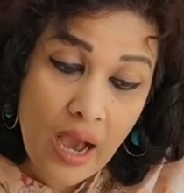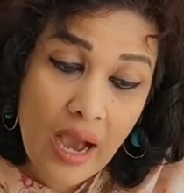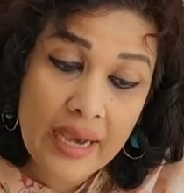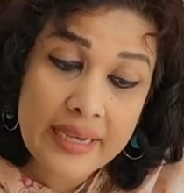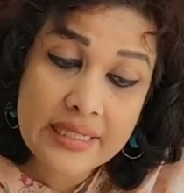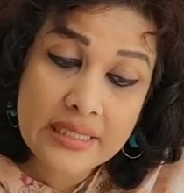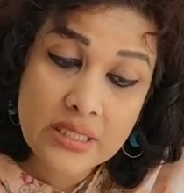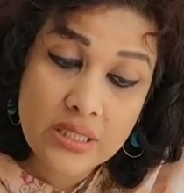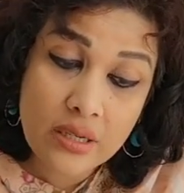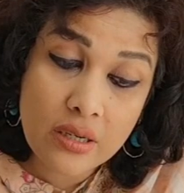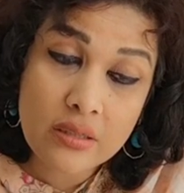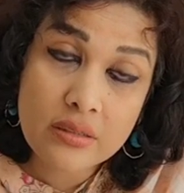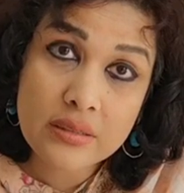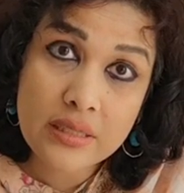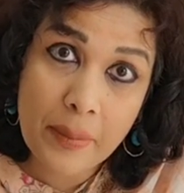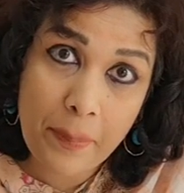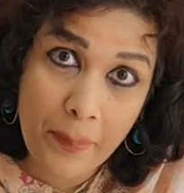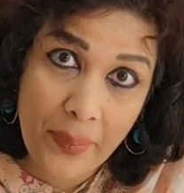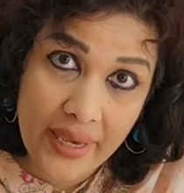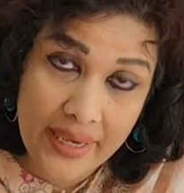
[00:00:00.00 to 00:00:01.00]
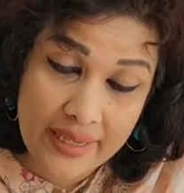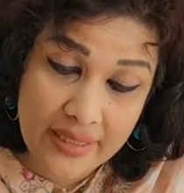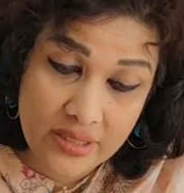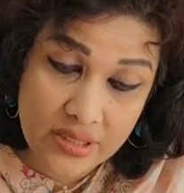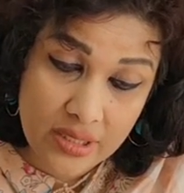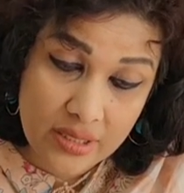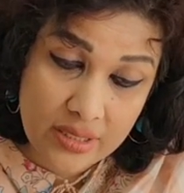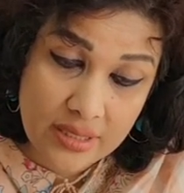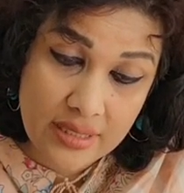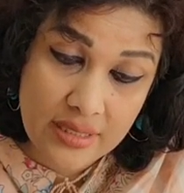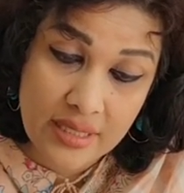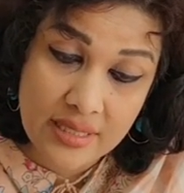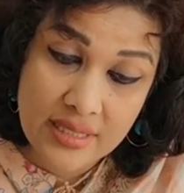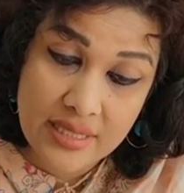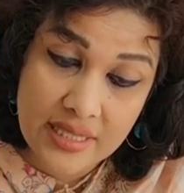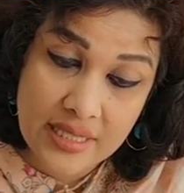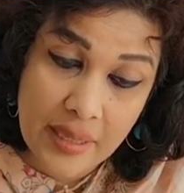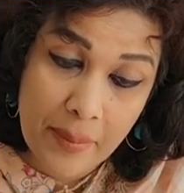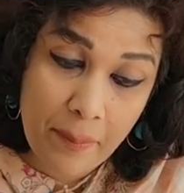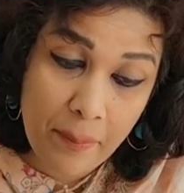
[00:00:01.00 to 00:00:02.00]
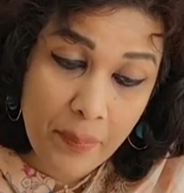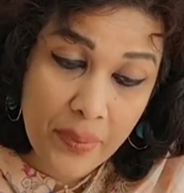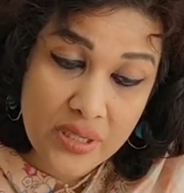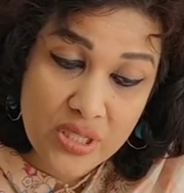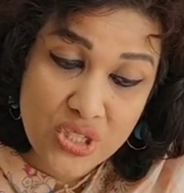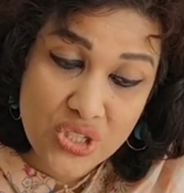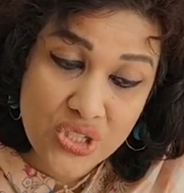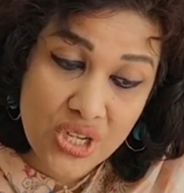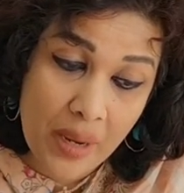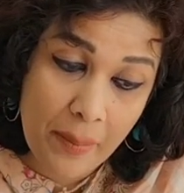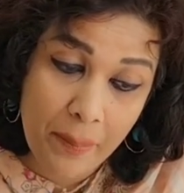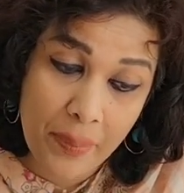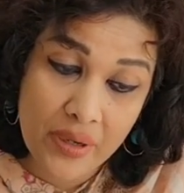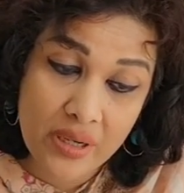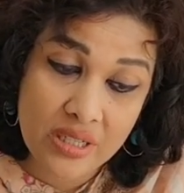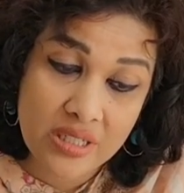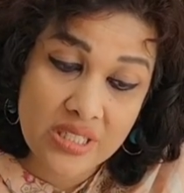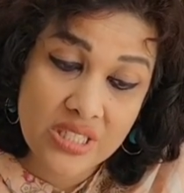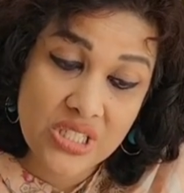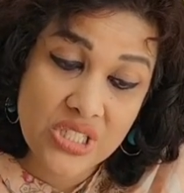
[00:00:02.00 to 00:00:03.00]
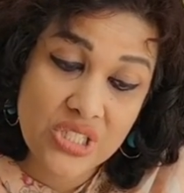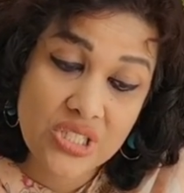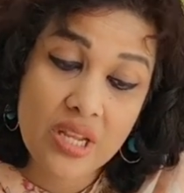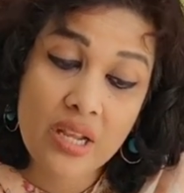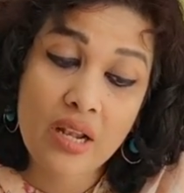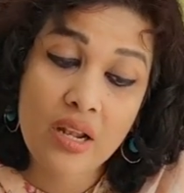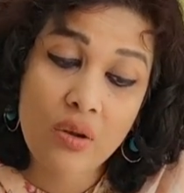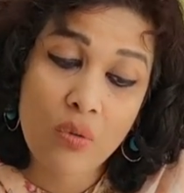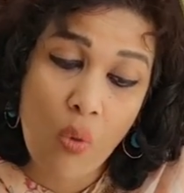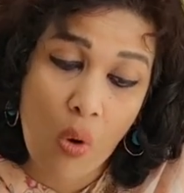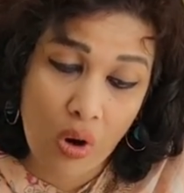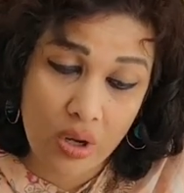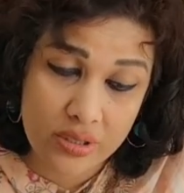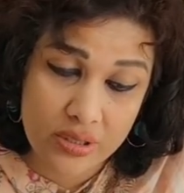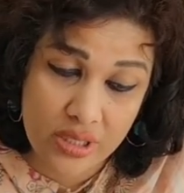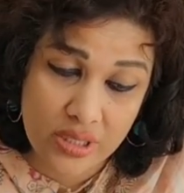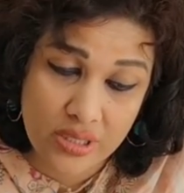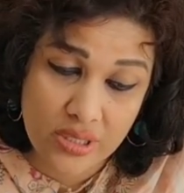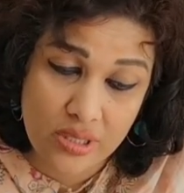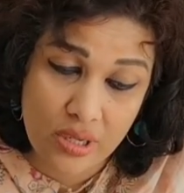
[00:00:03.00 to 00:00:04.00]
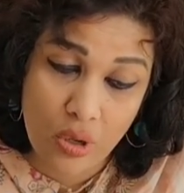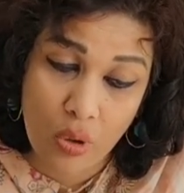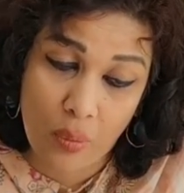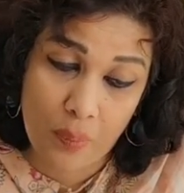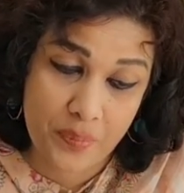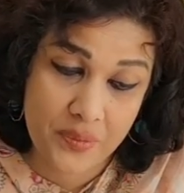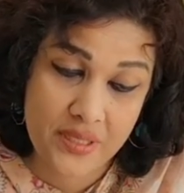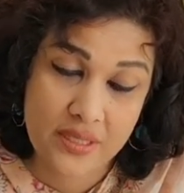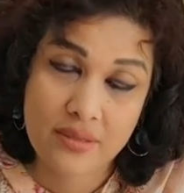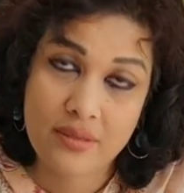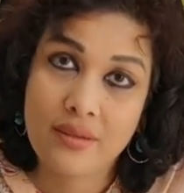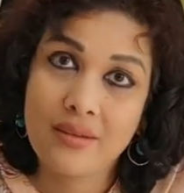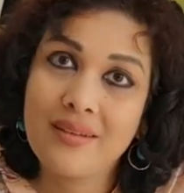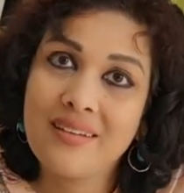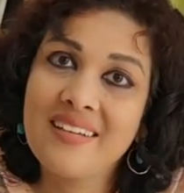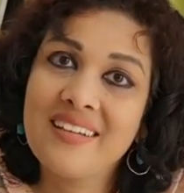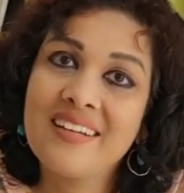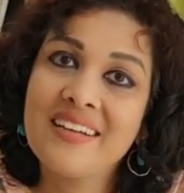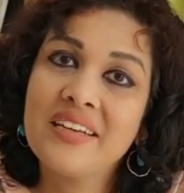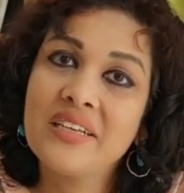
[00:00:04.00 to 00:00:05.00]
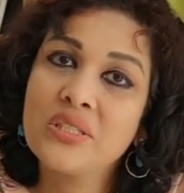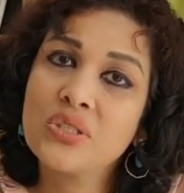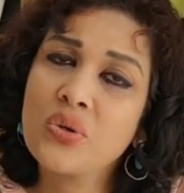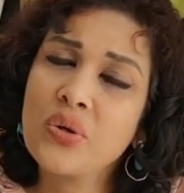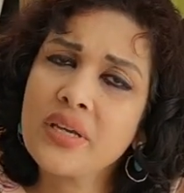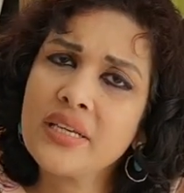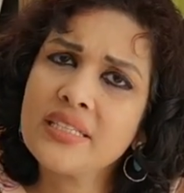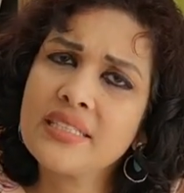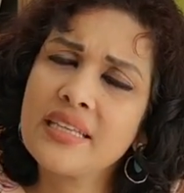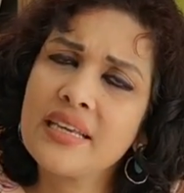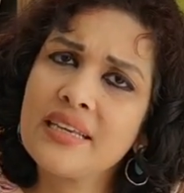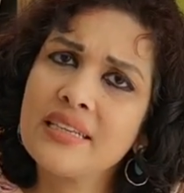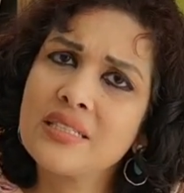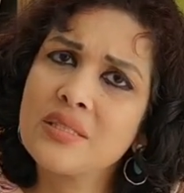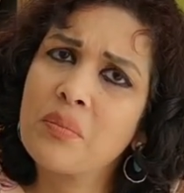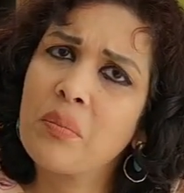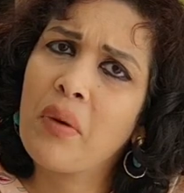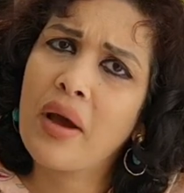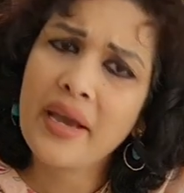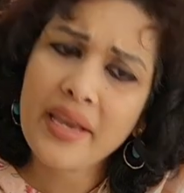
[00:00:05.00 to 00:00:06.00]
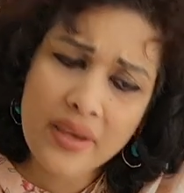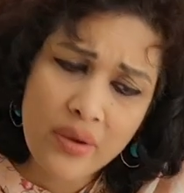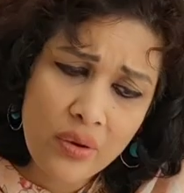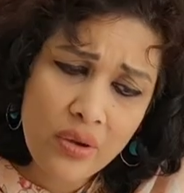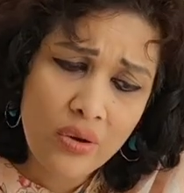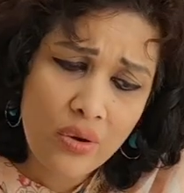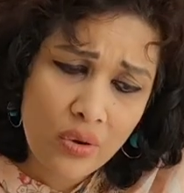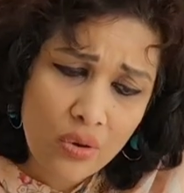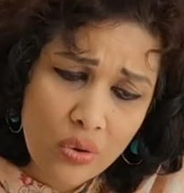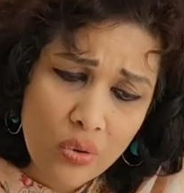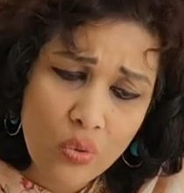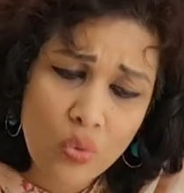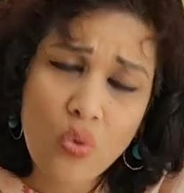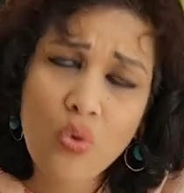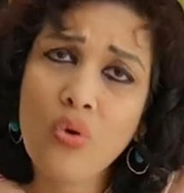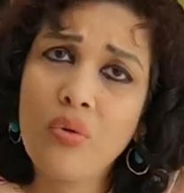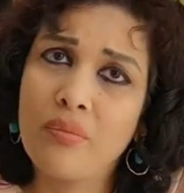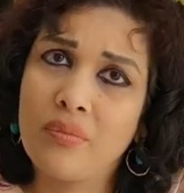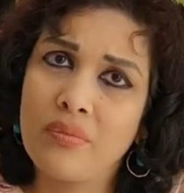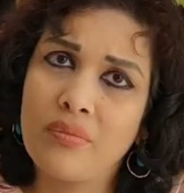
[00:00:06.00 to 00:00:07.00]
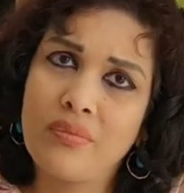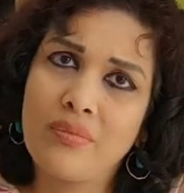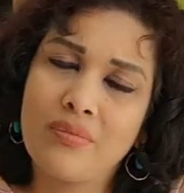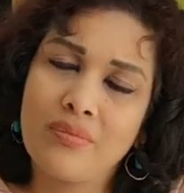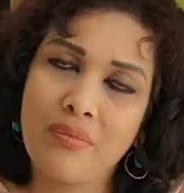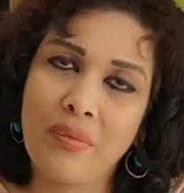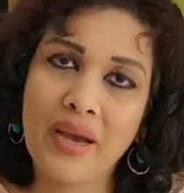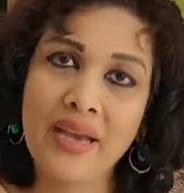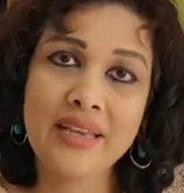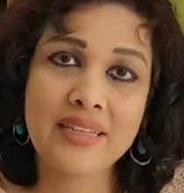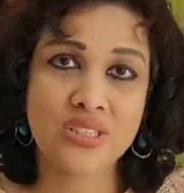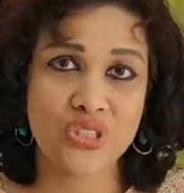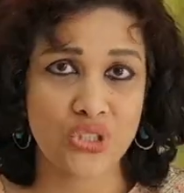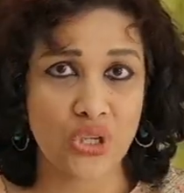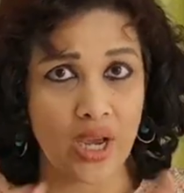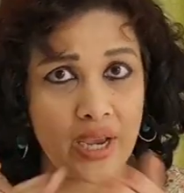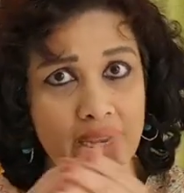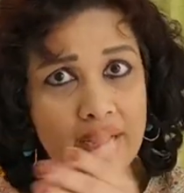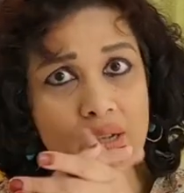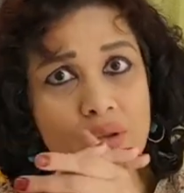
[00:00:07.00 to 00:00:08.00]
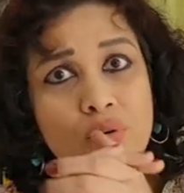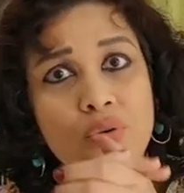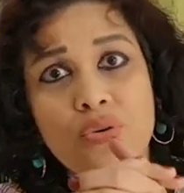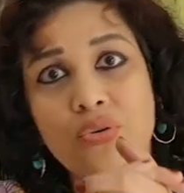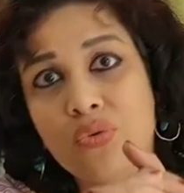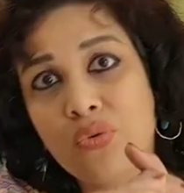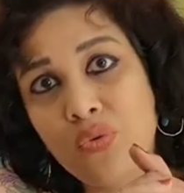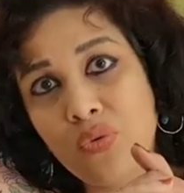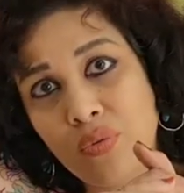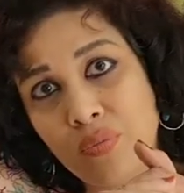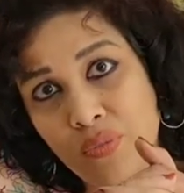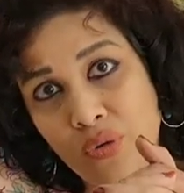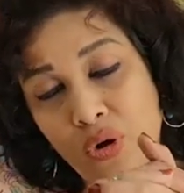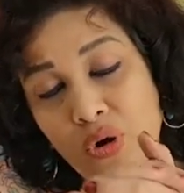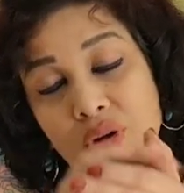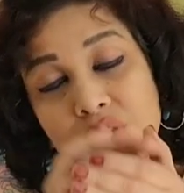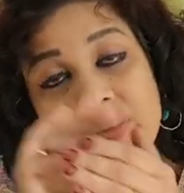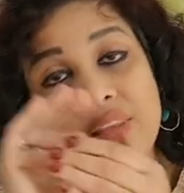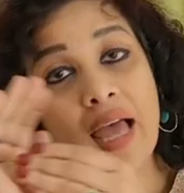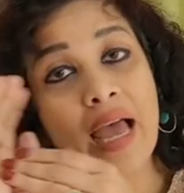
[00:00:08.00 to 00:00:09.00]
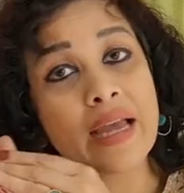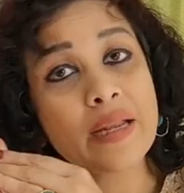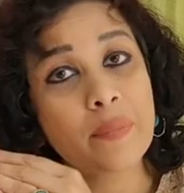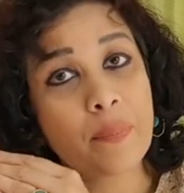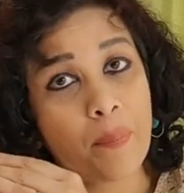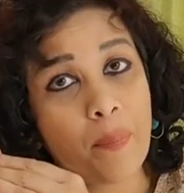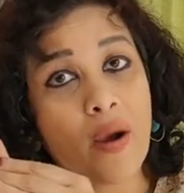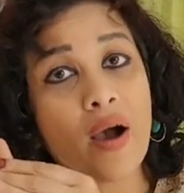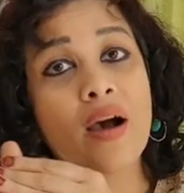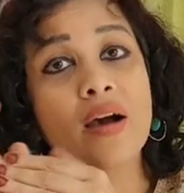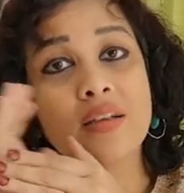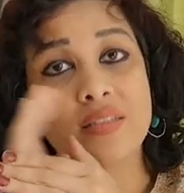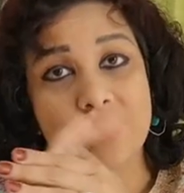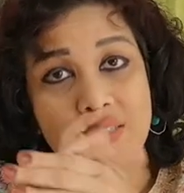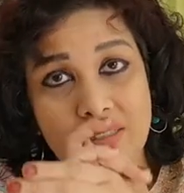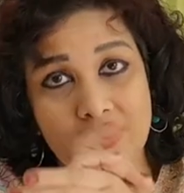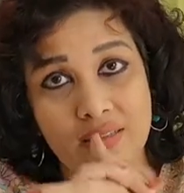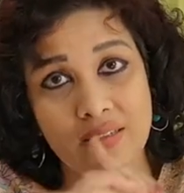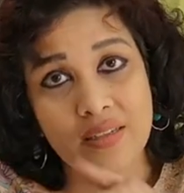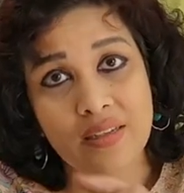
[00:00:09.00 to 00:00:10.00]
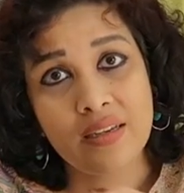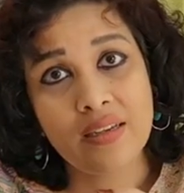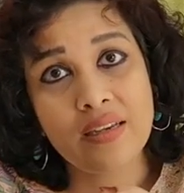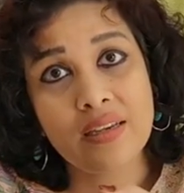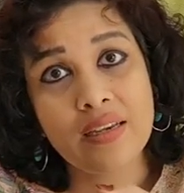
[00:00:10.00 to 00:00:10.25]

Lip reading: I turn the pages, the simple shepherds still walk the slopes. So he says, my room, my childhood room, or that past,